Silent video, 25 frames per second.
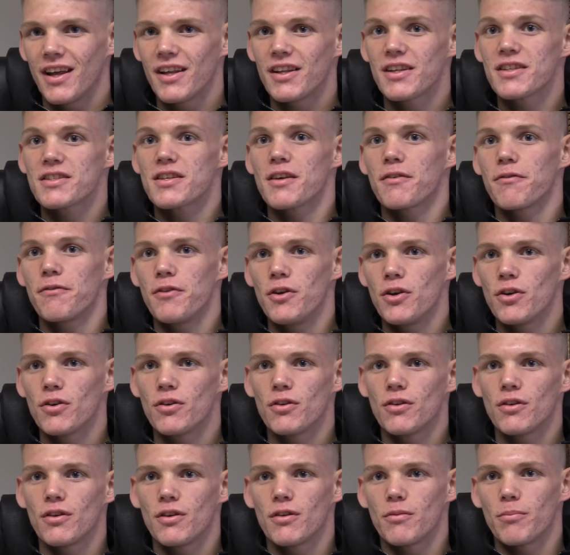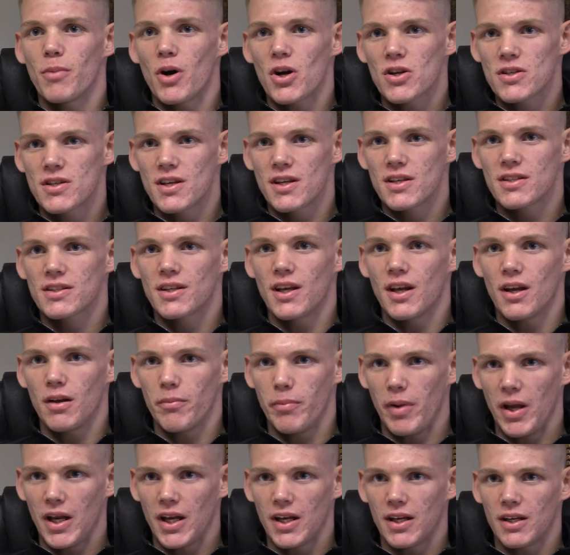and there's a few, boxing's getting
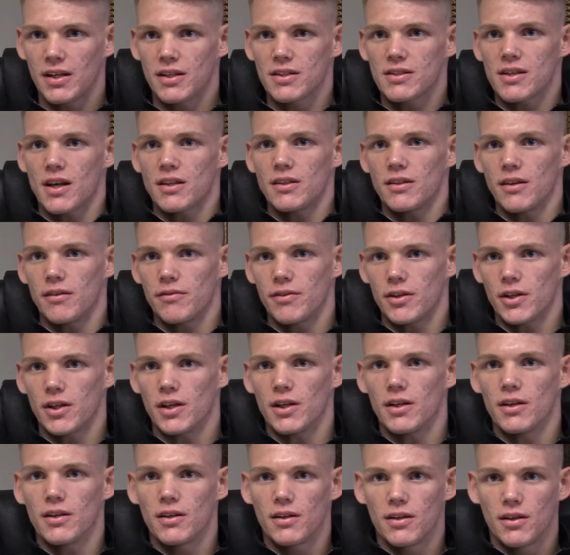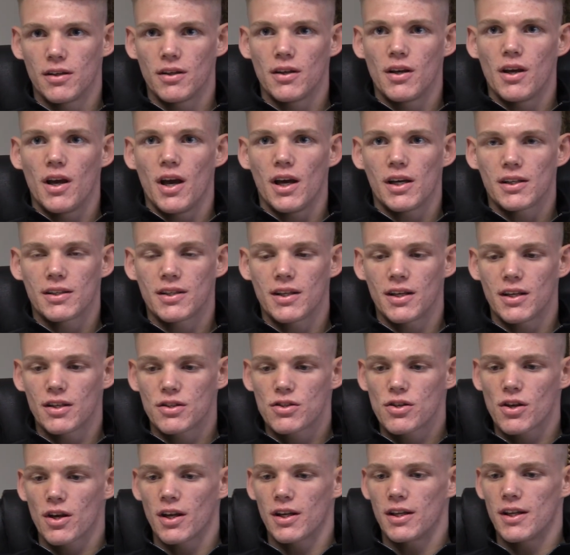better in South Africa. I think it
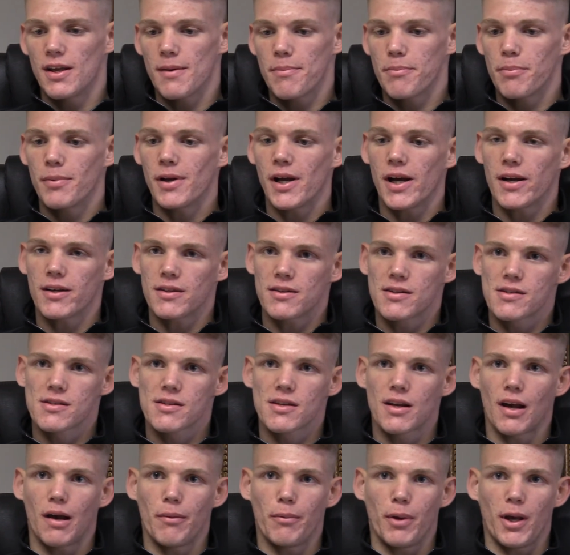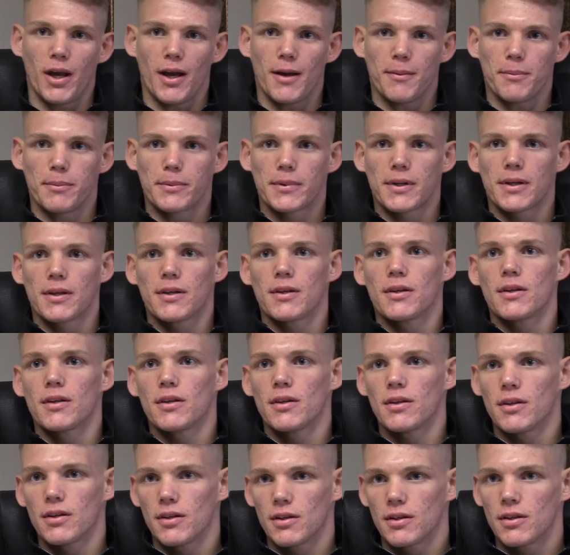took a dip, now it's coming up. Yeah, I feel
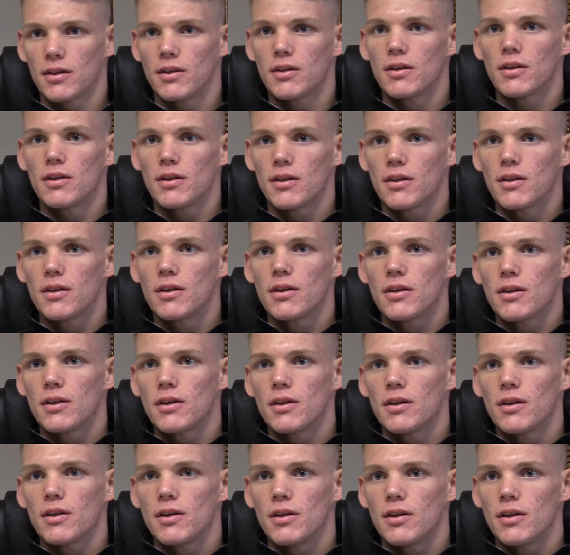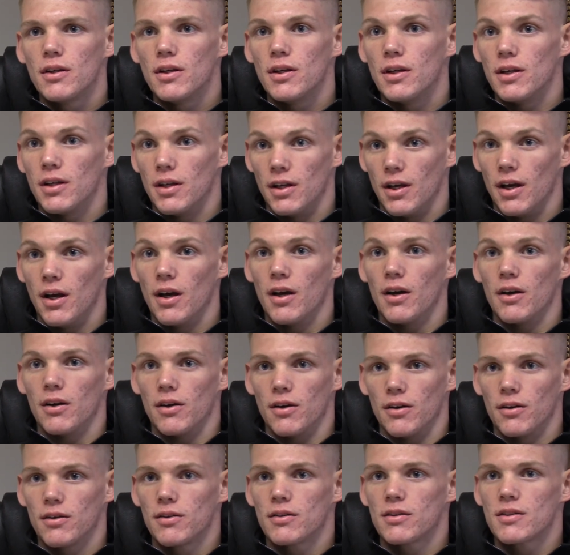the buzz in the last 3 to 4
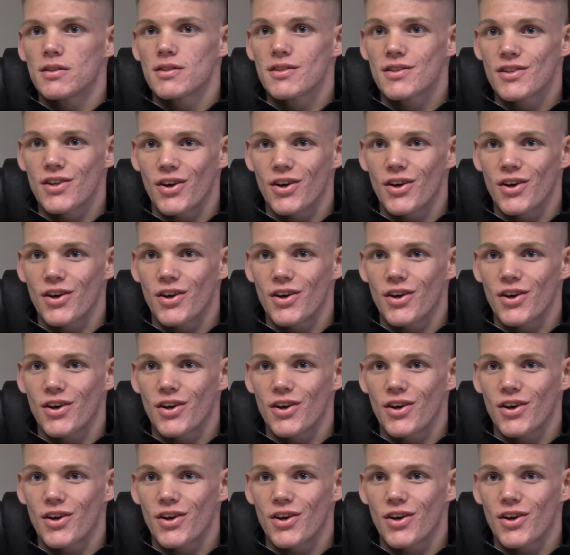years. I think